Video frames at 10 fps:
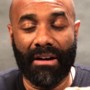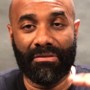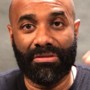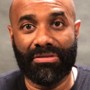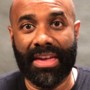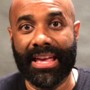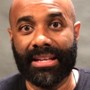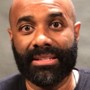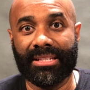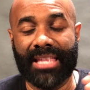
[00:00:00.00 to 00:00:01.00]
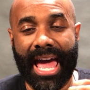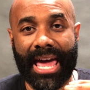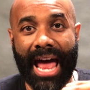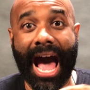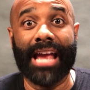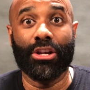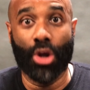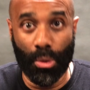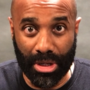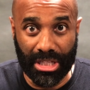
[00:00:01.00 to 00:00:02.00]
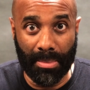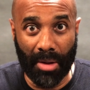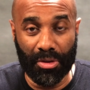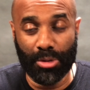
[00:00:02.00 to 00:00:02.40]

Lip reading: things that I noticed about